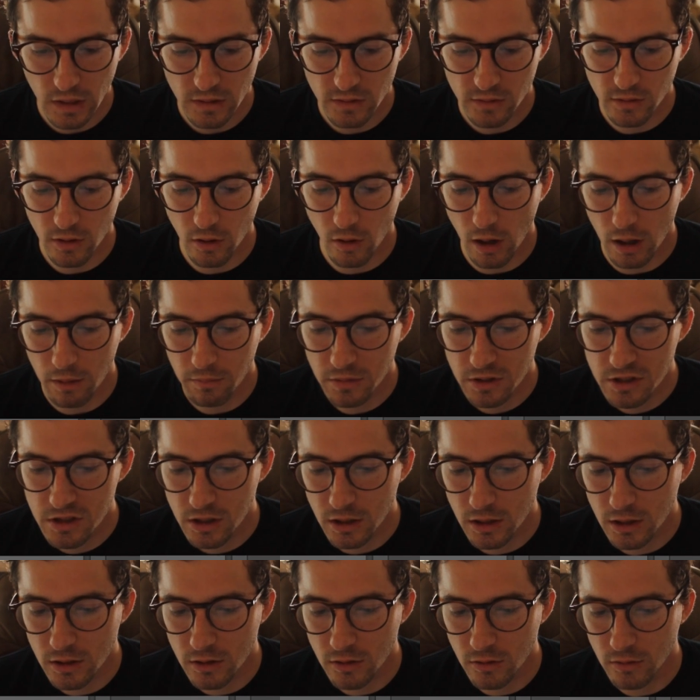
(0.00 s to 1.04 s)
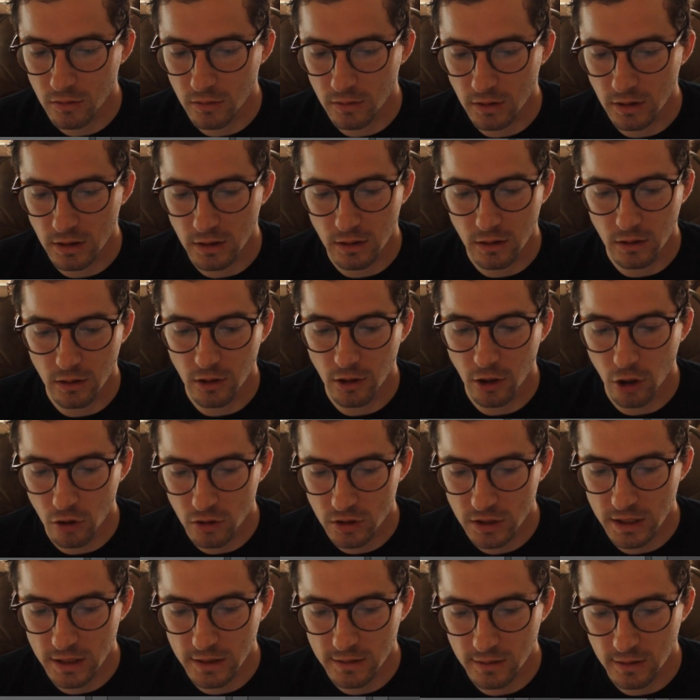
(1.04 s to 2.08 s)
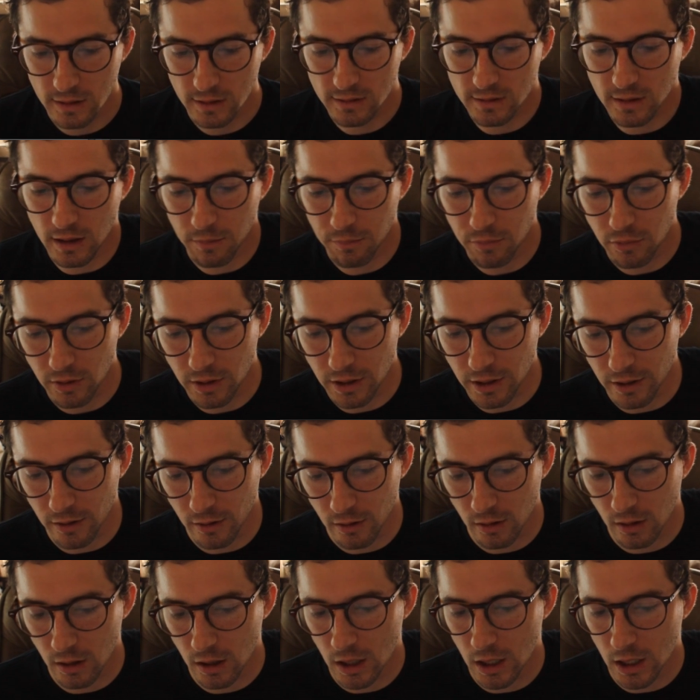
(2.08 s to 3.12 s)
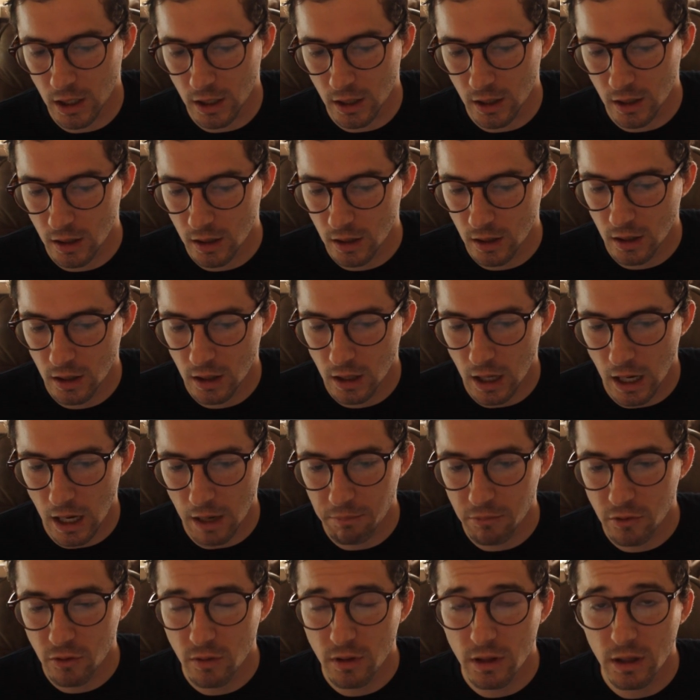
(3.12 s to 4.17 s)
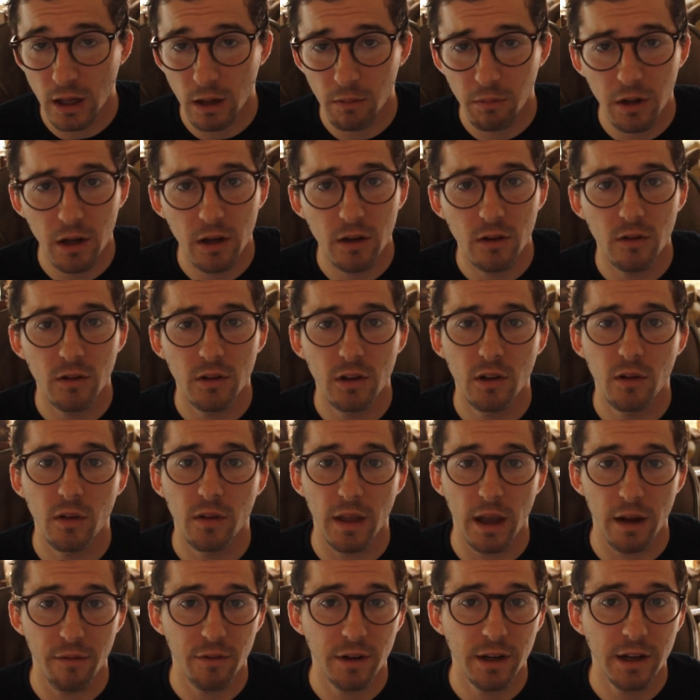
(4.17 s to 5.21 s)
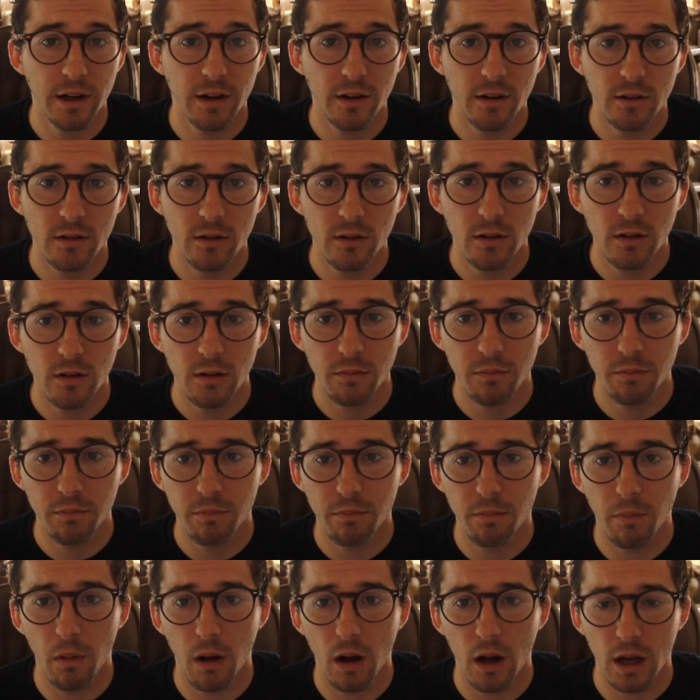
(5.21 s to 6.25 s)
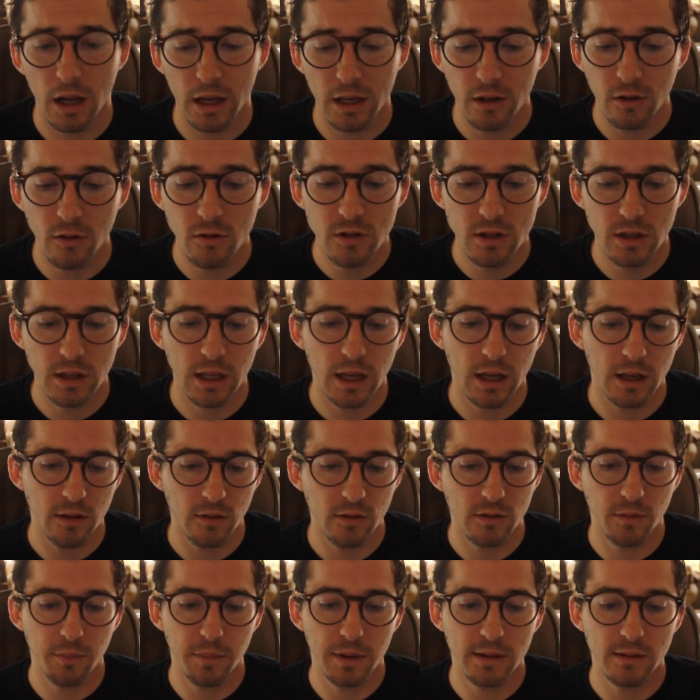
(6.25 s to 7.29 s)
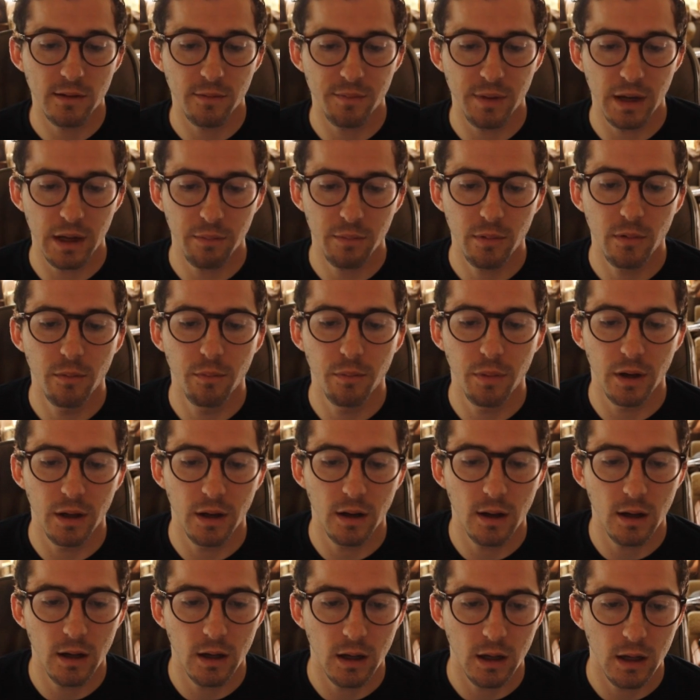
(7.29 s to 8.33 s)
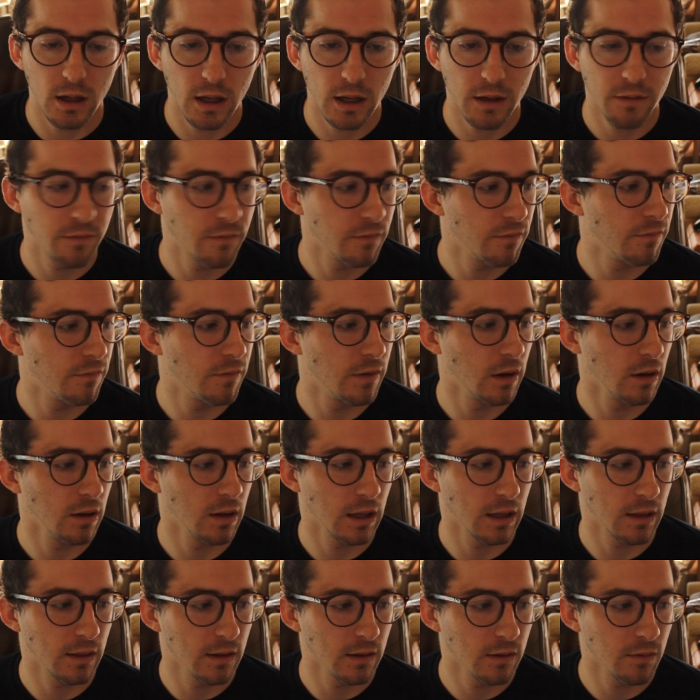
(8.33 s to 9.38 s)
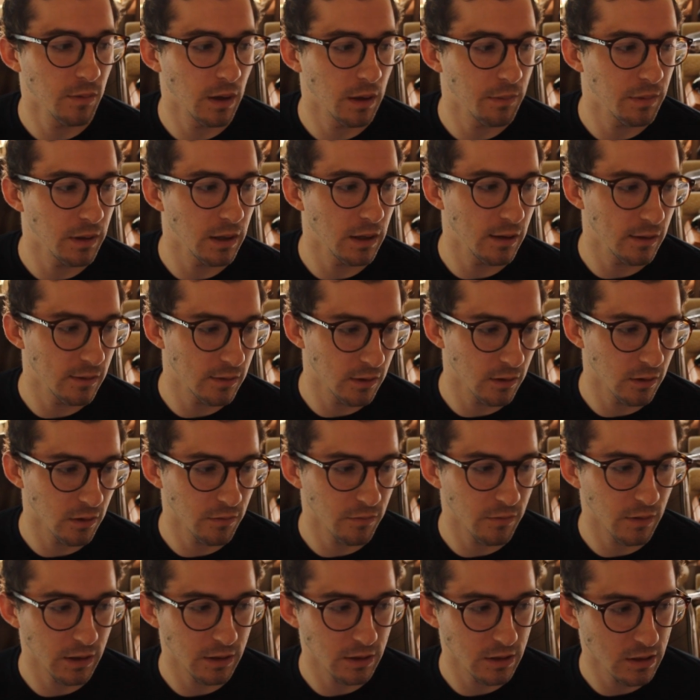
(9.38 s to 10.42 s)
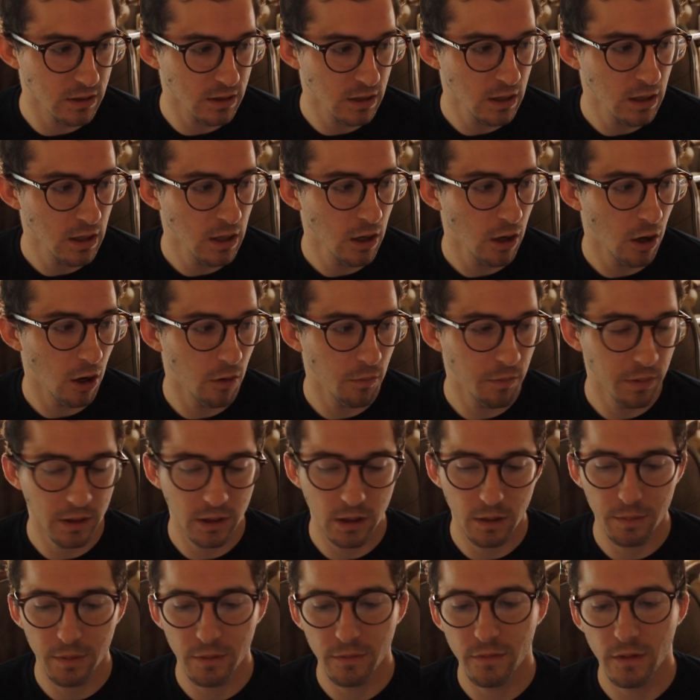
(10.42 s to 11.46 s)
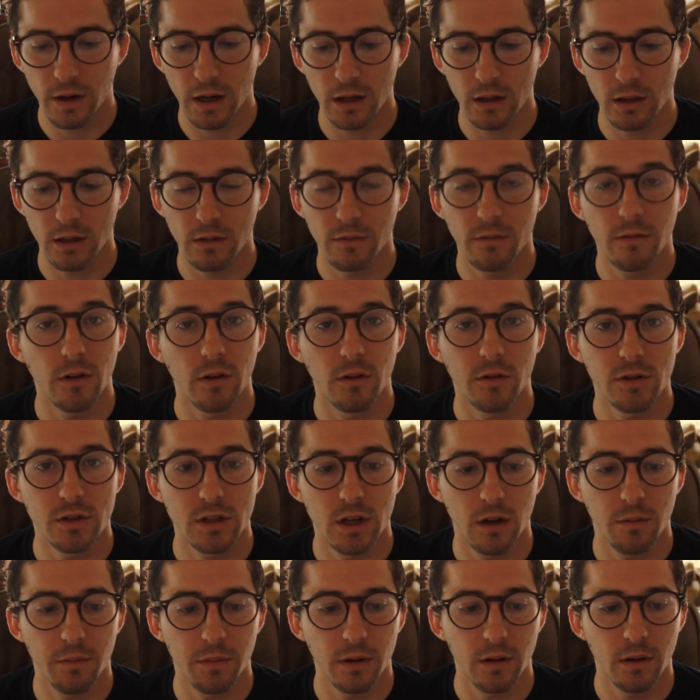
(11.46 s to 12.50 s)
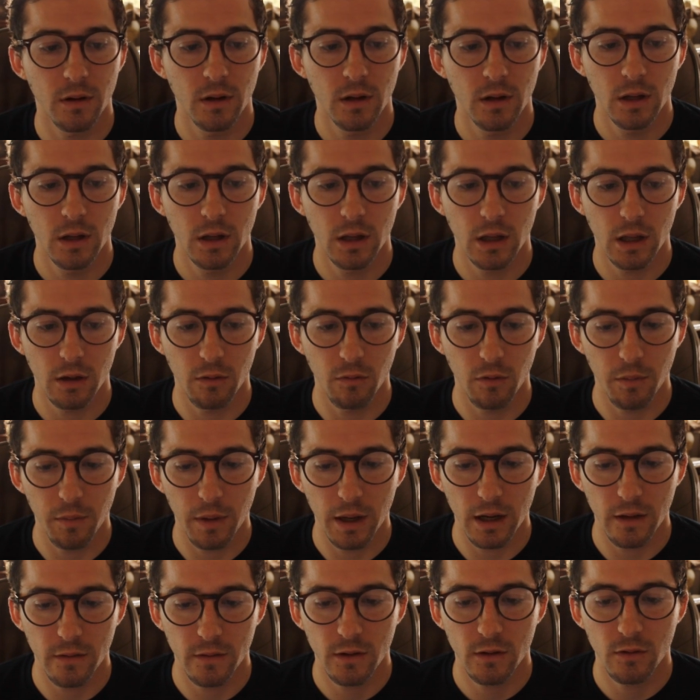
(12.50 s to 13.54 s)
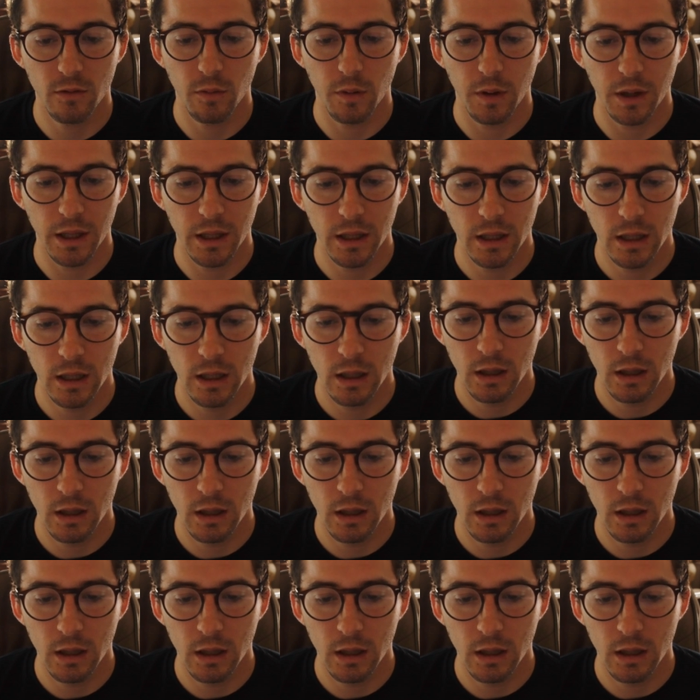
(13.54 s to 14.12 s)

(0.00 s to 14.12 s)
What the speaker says: So I'm just gonna do Yoshi as an example here. I'm gonna do this with every character, and usually I use a piece of paper, but I felt like this might be easier if I just opened up a file in Photoshop and we made it this way.